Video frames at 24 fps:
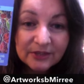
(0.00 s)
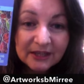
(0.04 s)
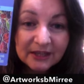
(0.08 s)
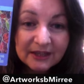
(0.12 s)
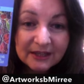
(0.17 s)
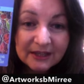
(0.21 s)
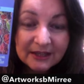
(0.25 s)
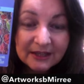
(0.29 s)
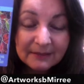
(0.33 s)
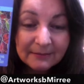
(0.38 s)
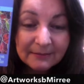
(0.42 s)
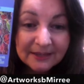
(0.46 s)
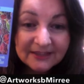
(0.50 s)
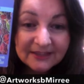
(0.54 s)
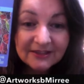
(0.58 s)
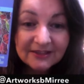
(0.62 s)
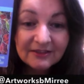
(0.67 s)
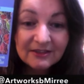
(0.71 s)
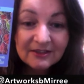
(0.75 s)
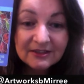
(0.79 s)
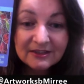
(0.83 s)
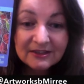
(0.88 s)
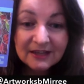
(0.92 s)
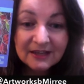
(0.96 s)
and the
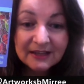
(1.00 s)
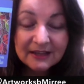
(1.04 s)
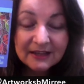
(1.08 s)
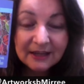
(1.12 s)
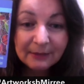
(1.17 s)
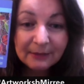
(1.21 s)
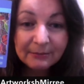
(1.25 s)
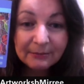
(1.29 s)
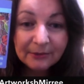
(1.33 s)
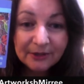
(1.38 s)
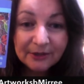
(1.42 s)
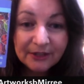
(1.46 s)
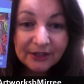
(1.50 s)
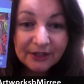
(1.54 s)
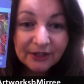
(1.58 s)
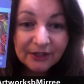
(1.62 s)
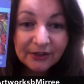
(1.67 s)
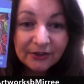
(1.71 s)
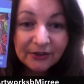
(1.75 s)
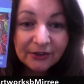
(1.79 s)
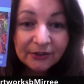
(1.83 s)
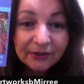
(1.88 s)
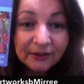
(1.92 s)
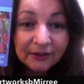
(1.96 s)
messages that they're bringing
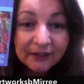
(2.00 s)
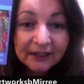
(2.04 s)
you.